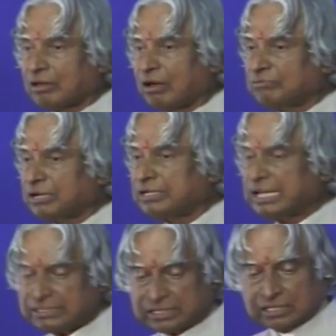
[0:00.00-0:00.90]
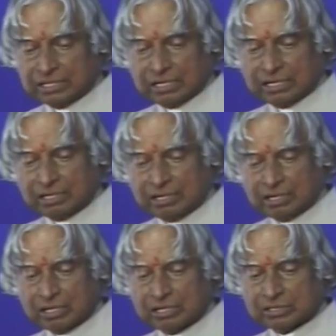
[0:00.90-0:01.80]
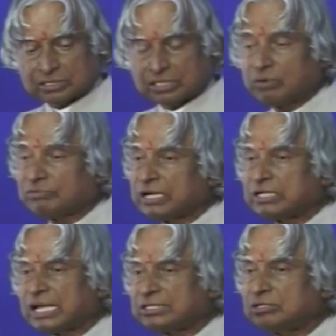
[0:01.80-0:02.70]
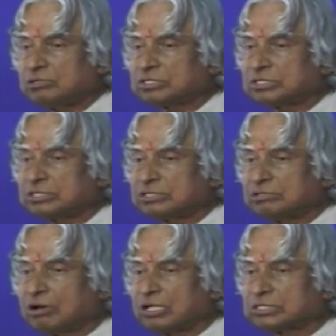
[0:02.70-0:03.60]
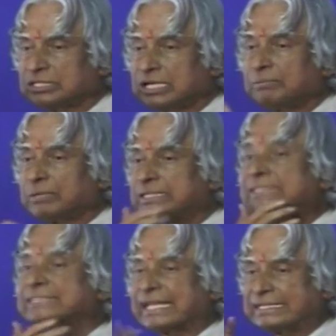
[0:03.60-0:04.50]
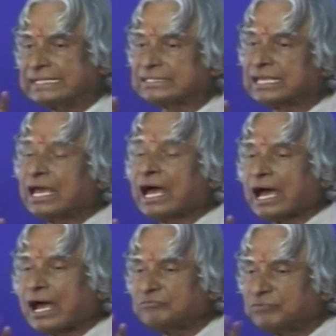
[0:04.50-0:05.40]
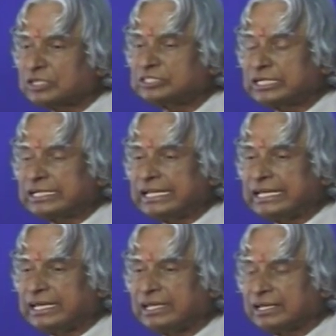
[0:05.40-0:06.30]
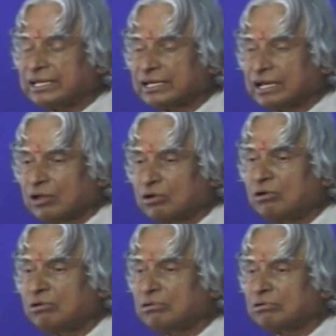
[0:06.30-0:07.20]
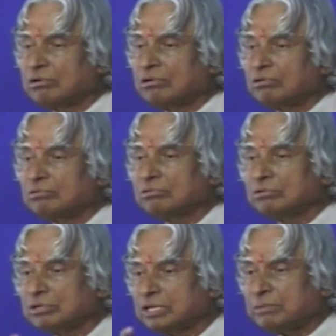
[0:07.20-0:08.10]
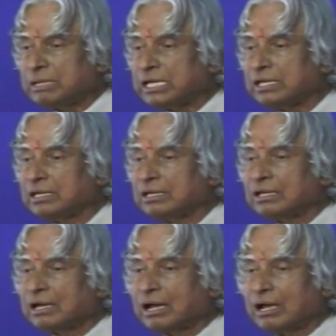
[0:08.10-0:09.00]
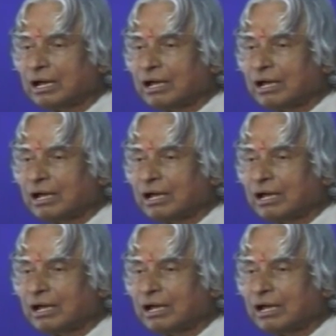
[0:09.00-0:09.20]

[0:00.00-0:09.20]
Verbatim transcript: Oh, fantastic. Your fantastic question you asked there, but it's like this. Unfortunately, hello? Hear me? Yes, sir.